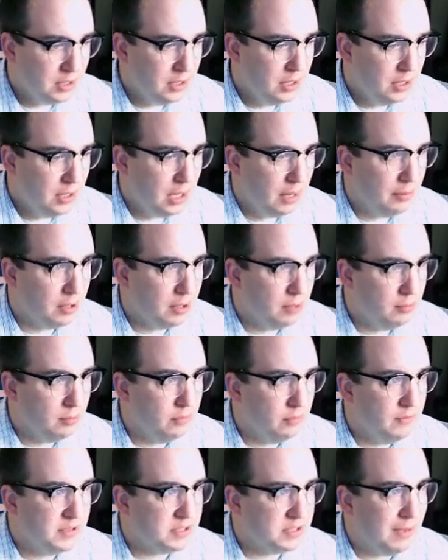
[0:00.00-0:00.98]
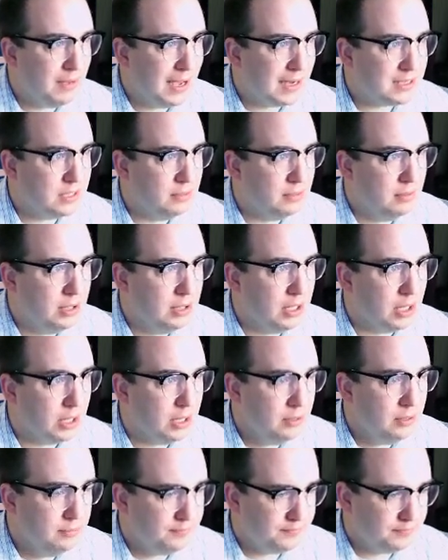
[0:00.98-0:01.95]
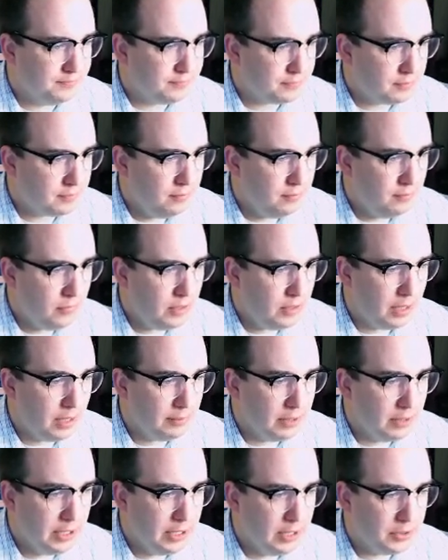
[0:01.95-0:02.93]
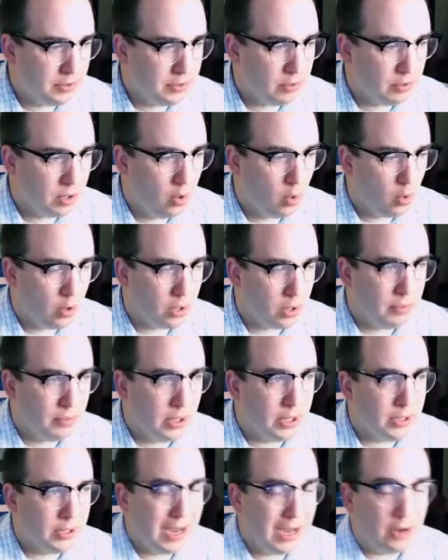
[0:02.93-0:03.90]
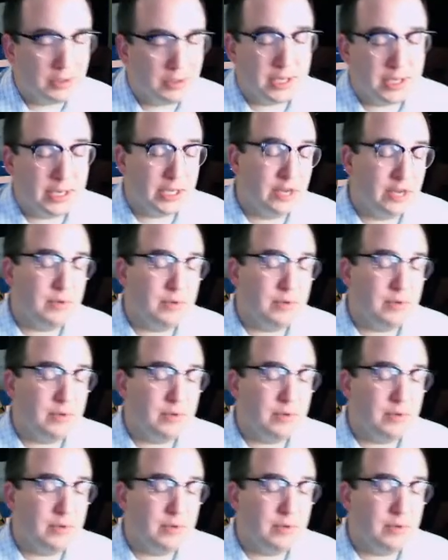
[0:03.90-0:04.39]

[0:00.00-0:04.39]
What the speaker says: I'm going to move this back to the beginning, and I'm going to hit the record button. Now, it's going to give me a